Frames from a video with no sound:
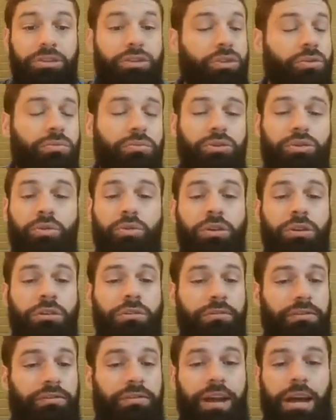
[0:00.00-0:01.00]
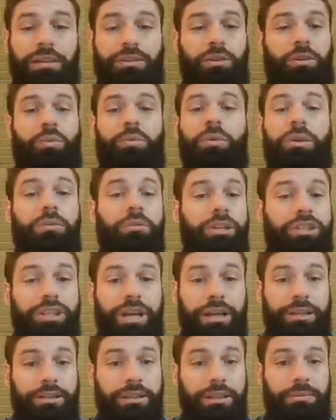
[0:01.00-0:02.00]
So Google flat out will
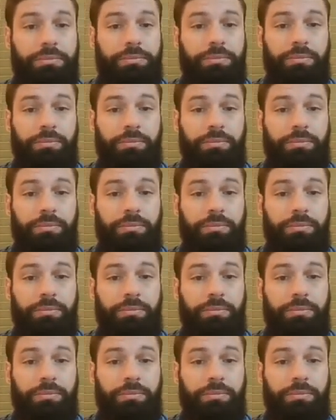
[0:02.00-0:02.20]
reject it.